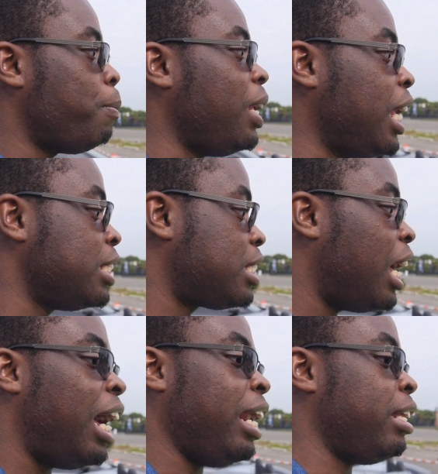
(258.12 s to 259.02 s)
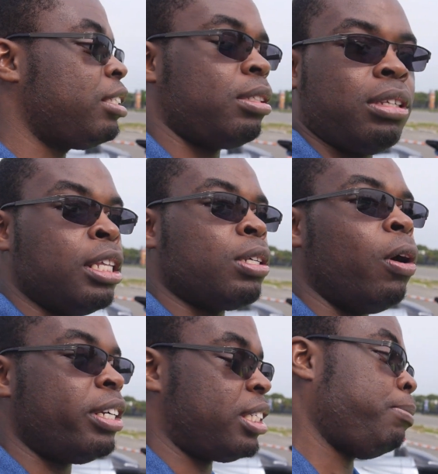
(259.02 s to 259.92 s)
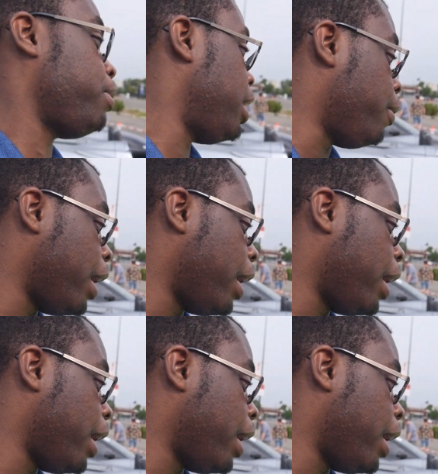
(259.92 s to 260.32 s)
from the inside. It's honestly pretty